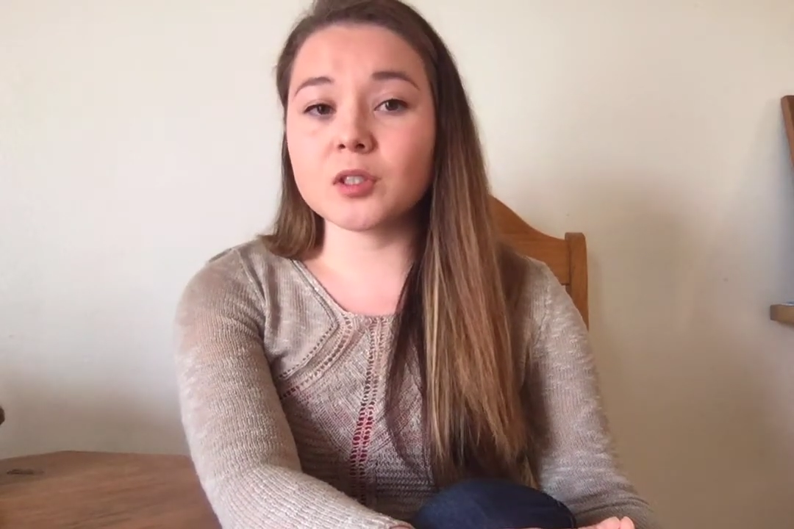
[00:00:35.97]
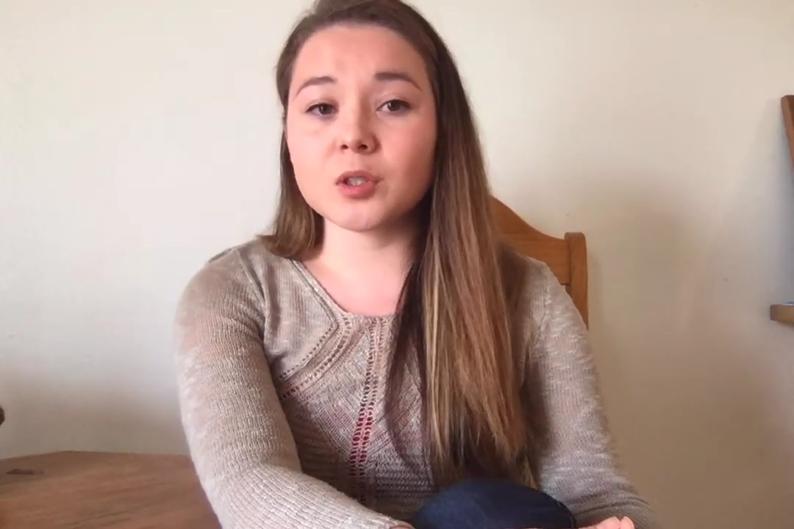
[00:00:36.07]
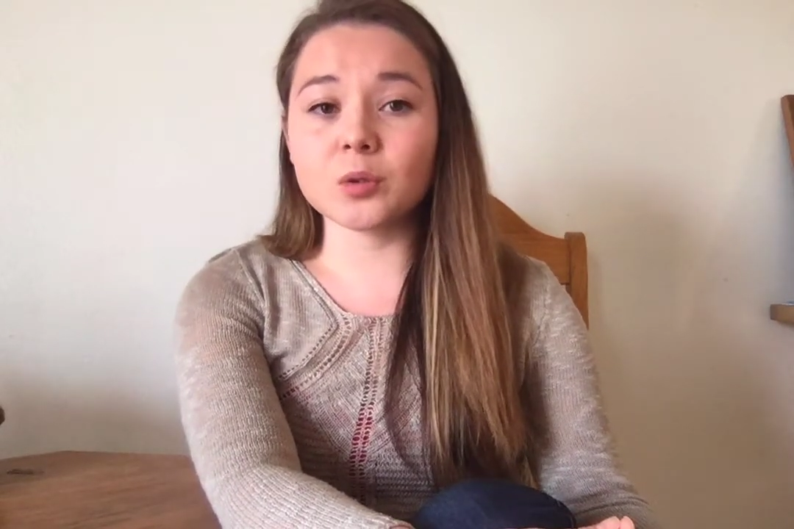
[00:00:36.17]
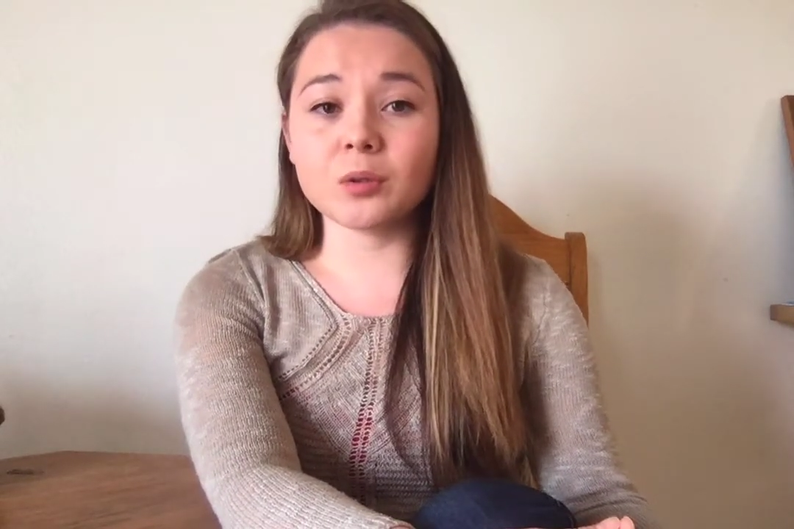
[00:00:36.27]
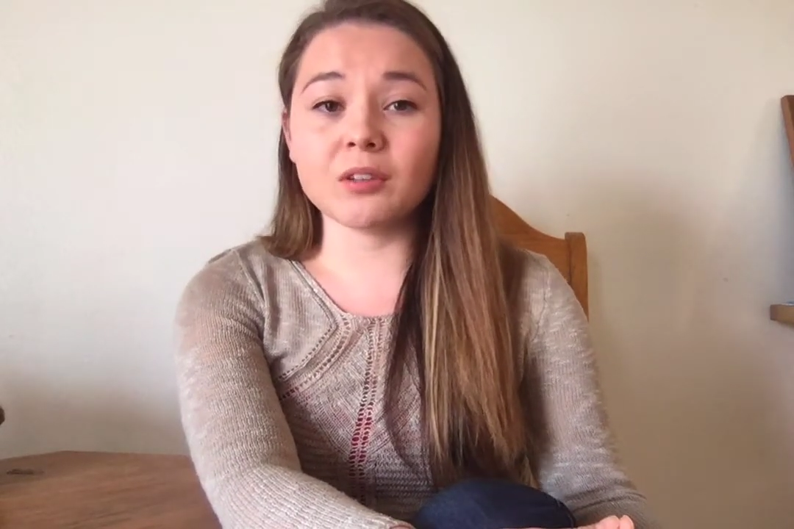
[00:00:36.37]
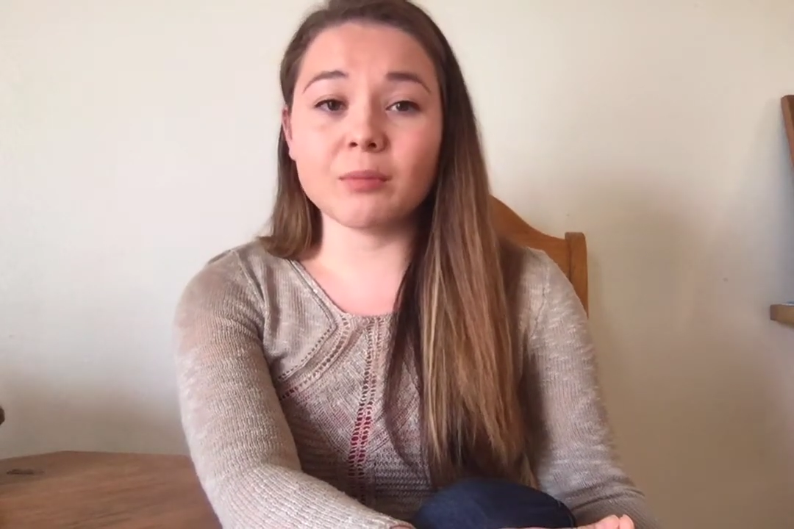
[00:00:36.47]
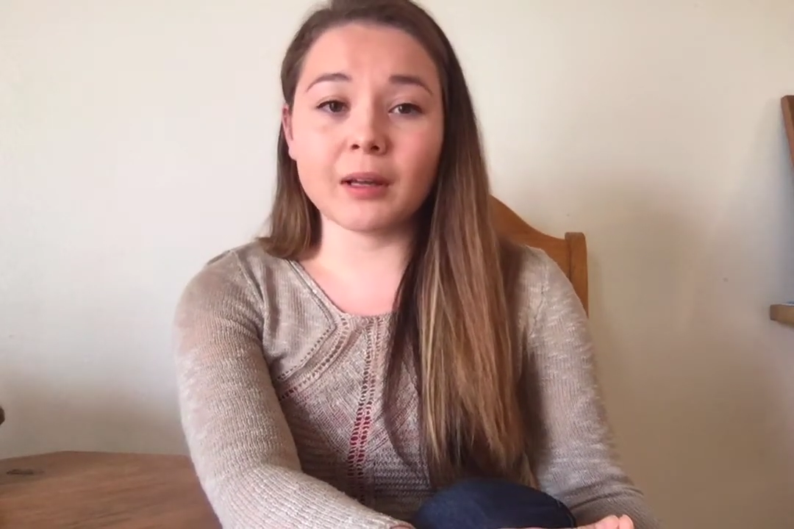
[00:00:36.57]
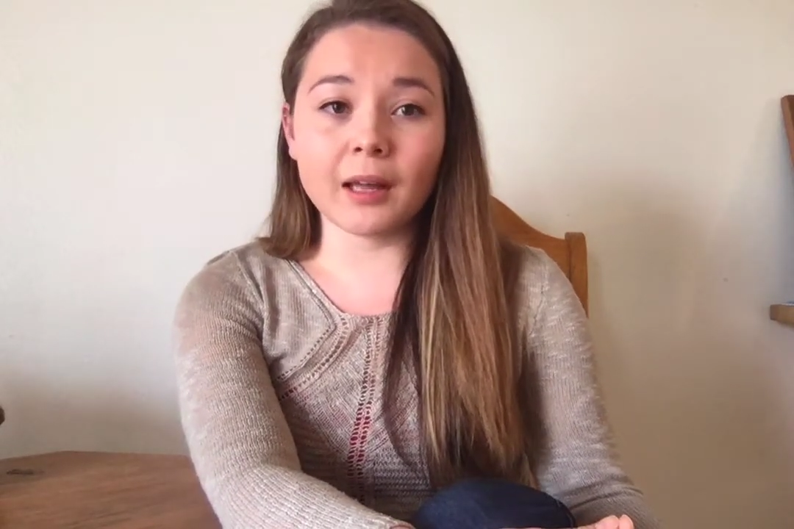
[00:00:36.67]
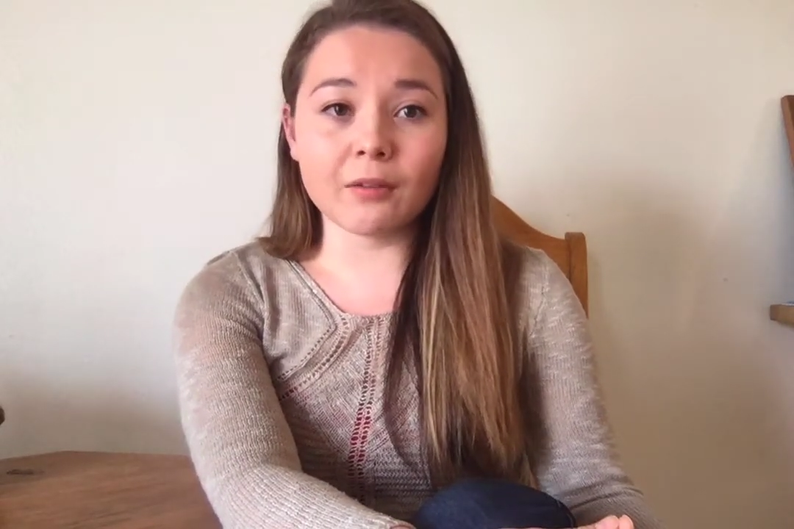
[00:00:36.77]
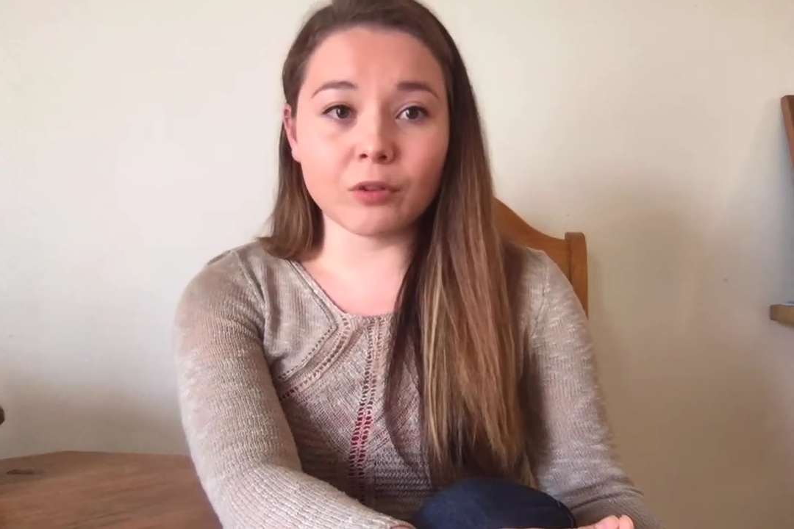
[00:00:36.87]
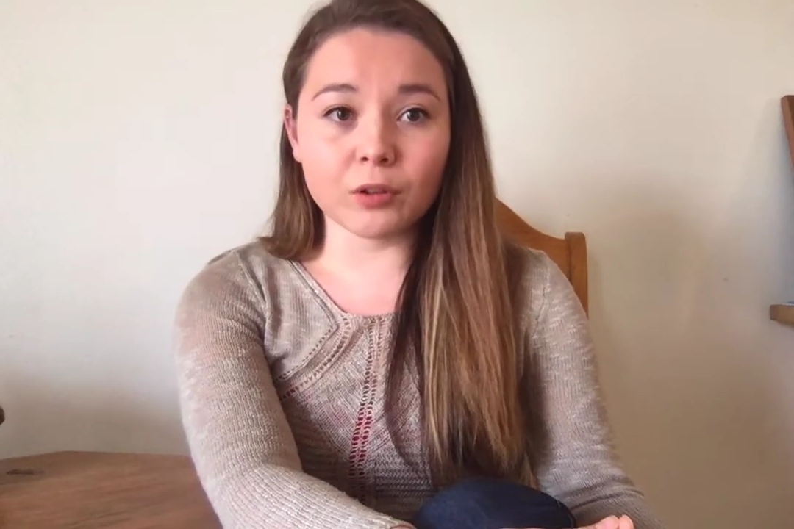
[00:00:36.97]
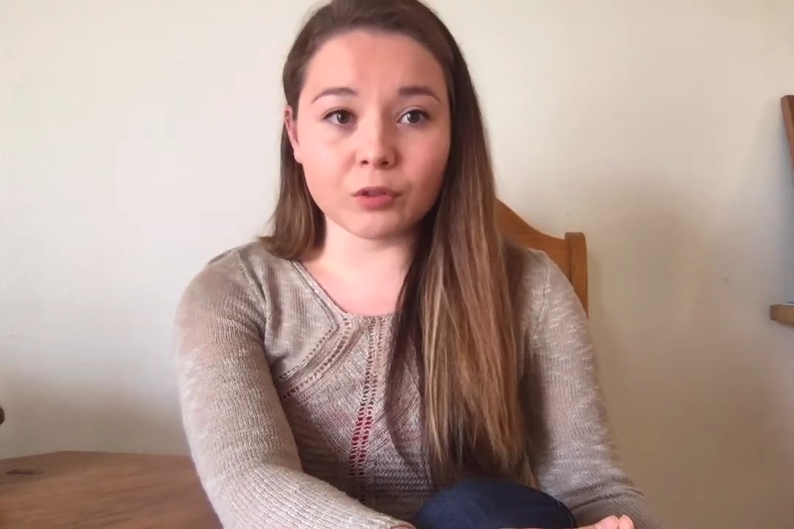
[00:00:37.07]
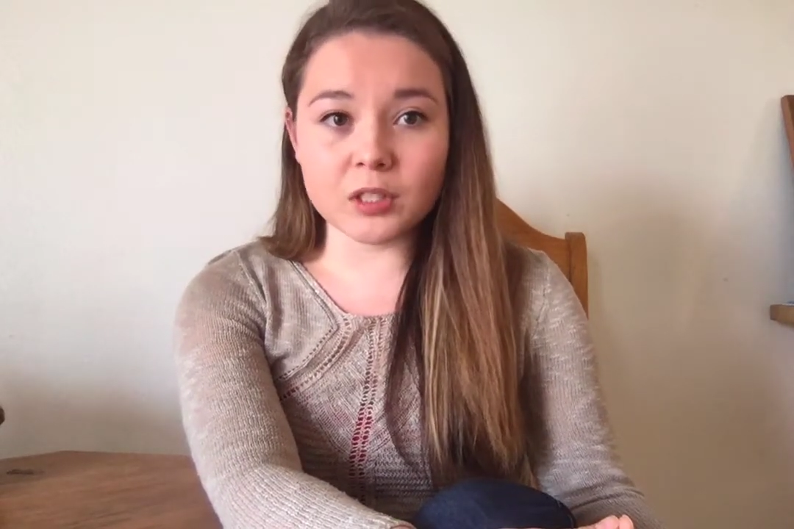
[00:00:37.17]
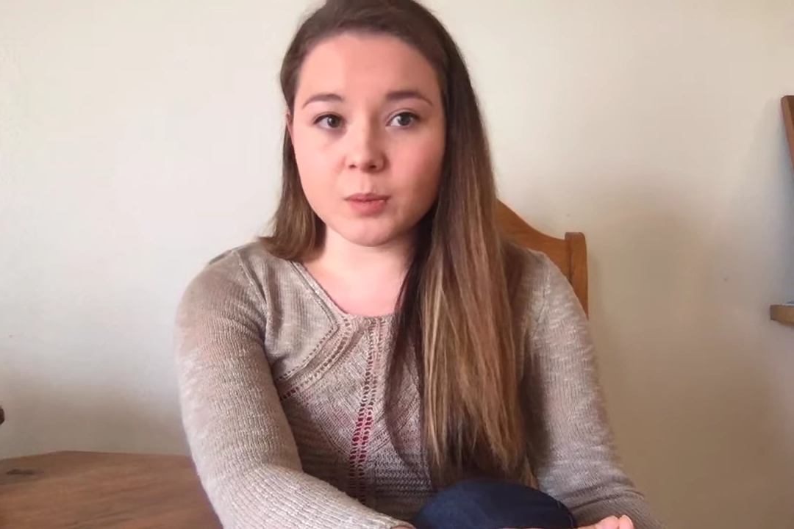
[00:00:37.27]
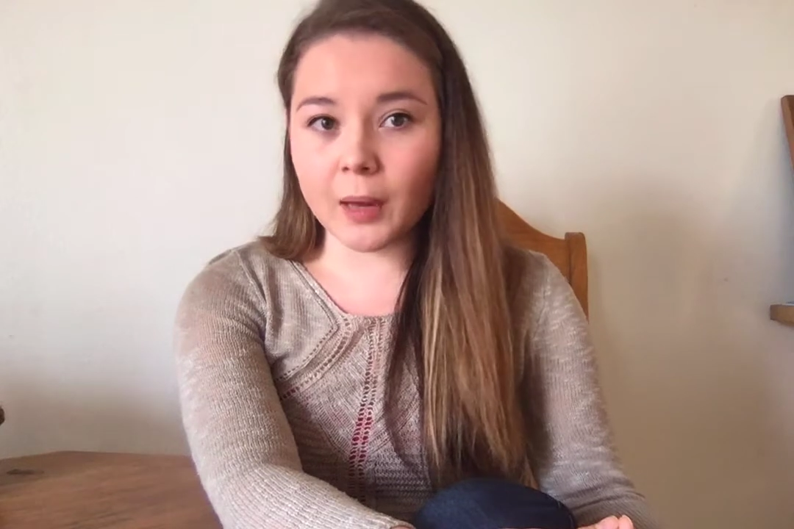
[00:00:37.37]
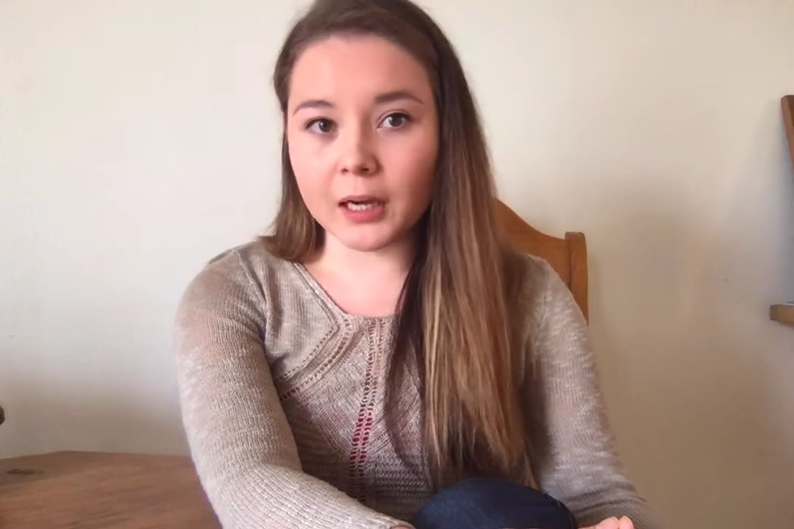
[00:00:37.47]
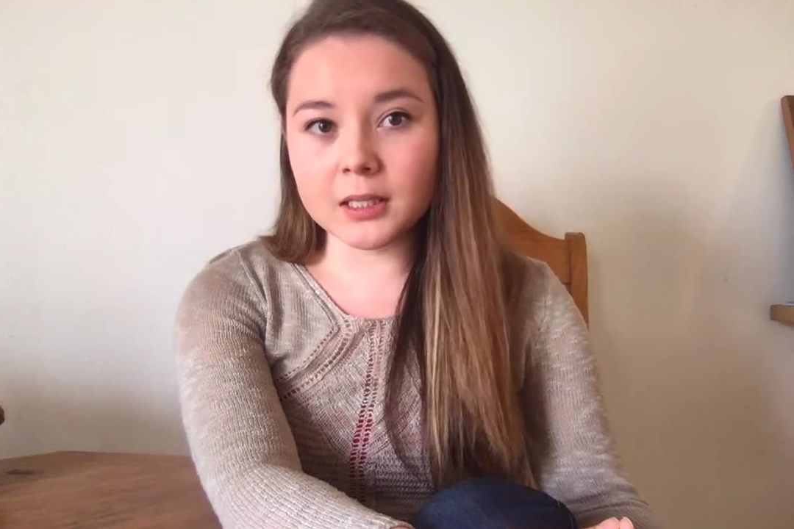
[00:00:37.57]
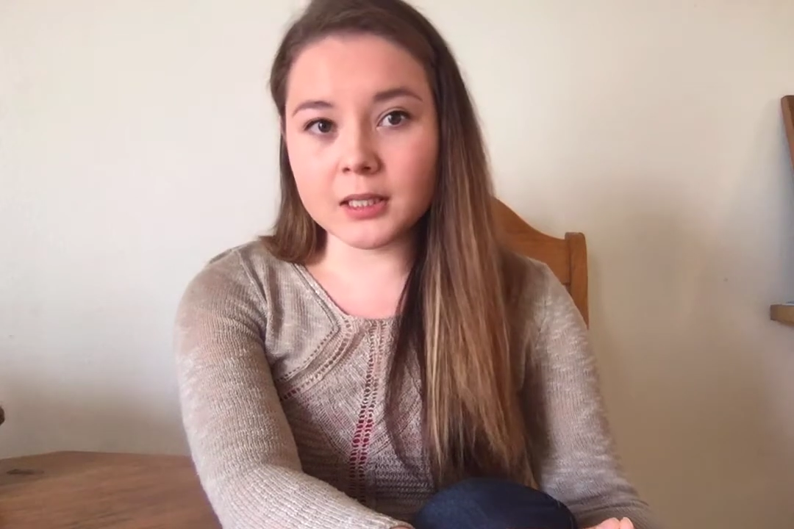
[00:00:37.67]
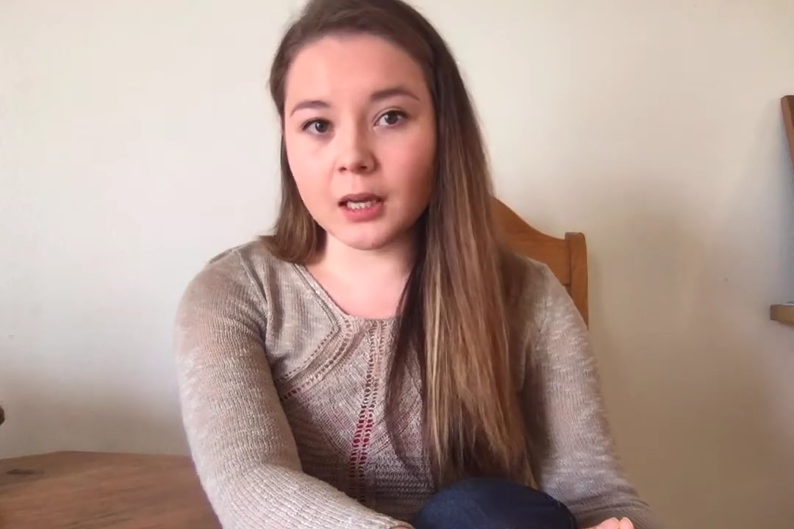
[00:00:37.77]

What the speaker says: to live my life full of respect